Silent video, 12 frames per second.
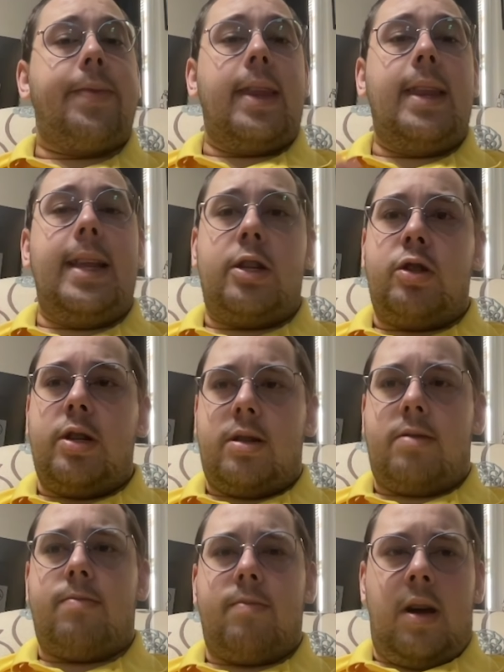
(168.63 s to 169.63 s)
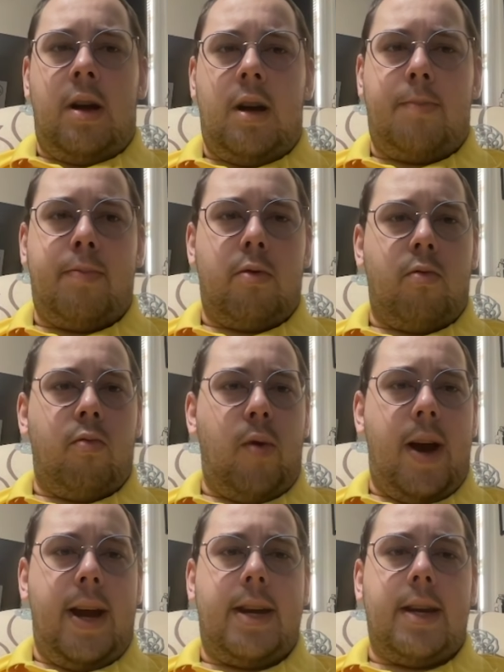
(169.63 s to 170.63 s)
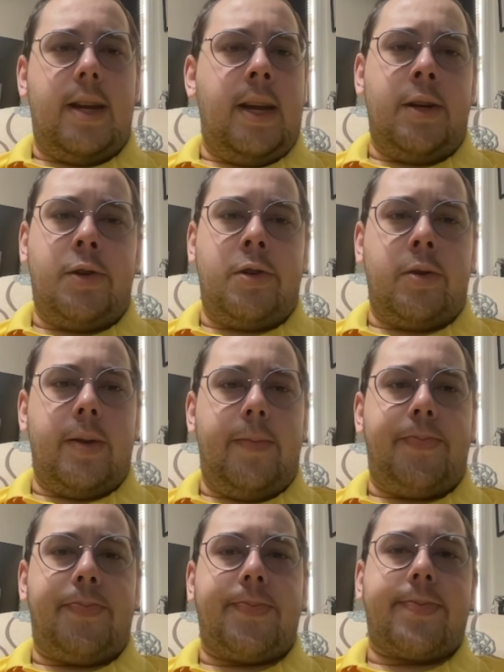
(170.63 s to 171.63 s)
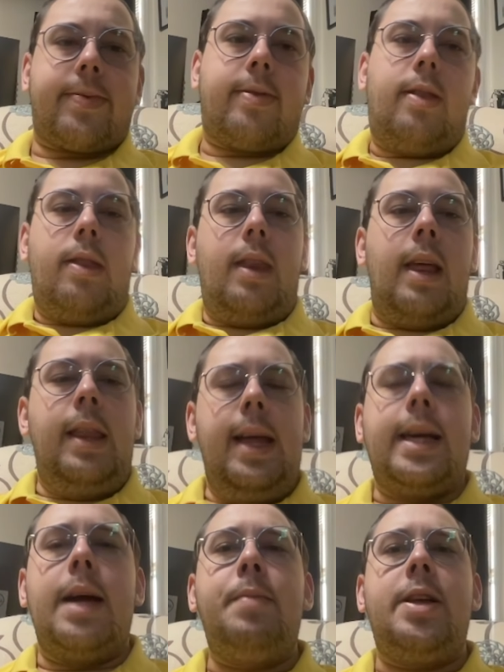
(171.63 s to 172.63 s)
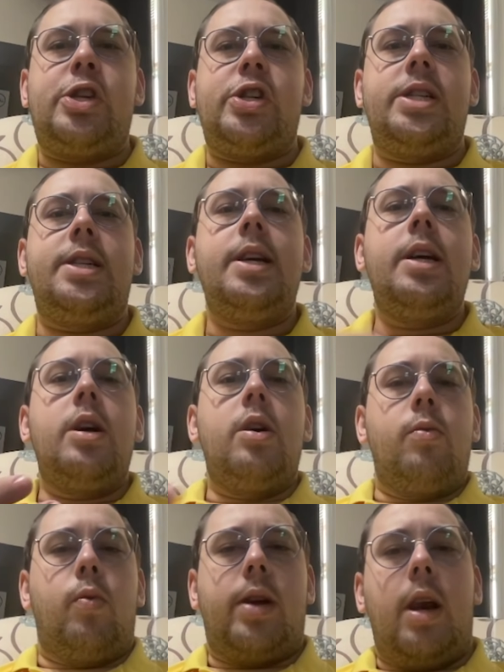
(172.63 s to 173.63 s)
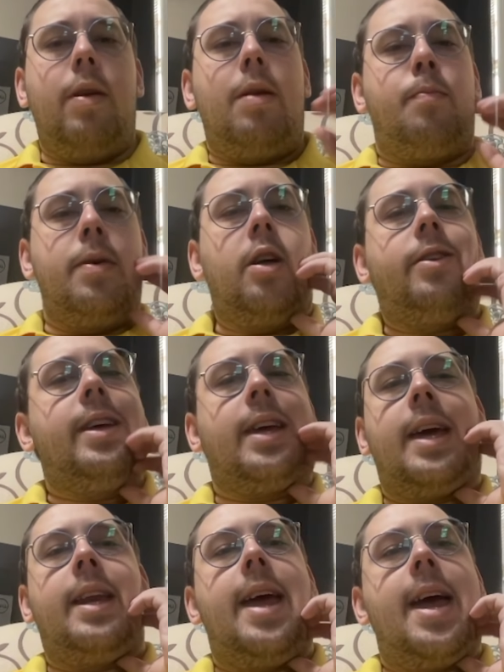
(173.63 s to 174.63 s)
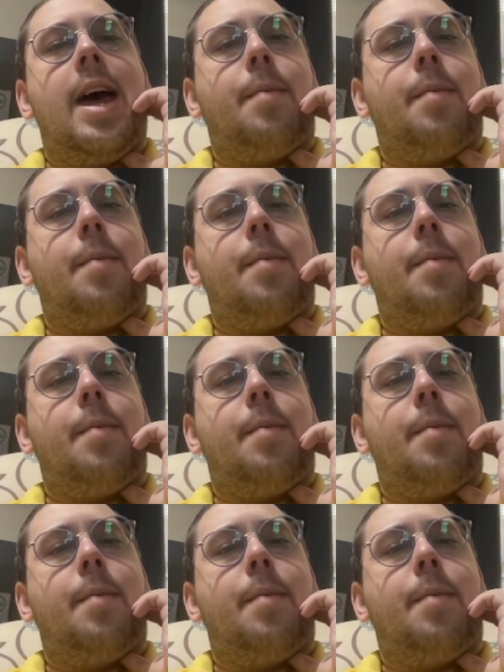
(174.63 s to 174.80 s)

let's just hop right into it. Like I mentioned, we're going to be building an app